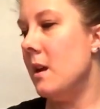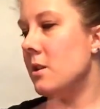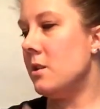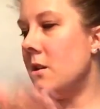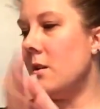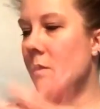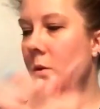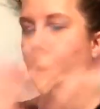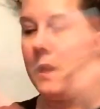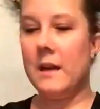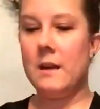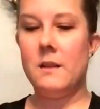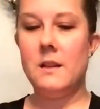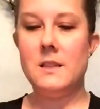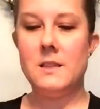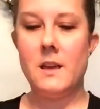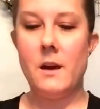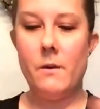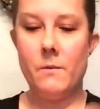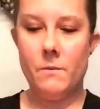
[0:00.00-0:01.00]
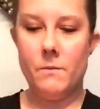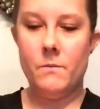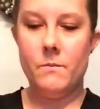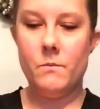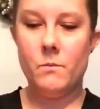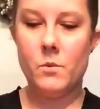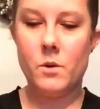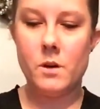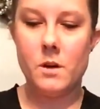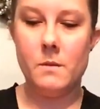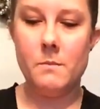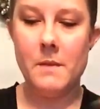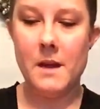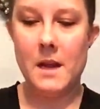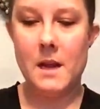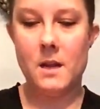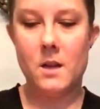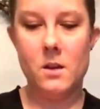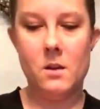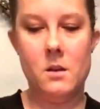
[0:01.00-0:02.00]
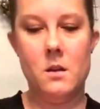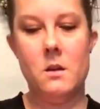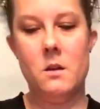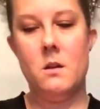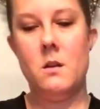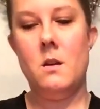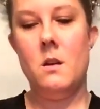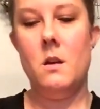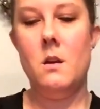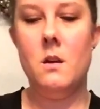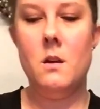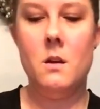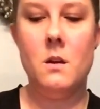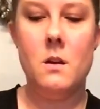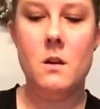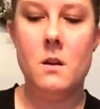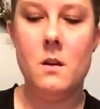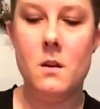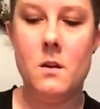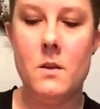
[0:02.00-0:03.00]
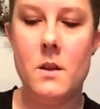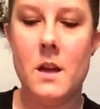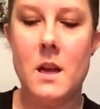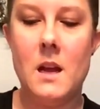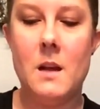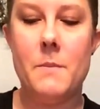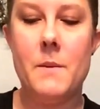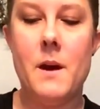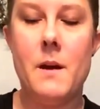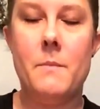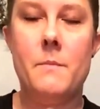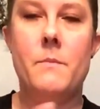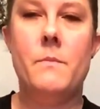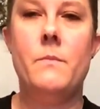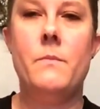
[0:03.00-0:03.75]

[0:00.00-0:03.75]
So quick, let's go. We're going to make the cake pop.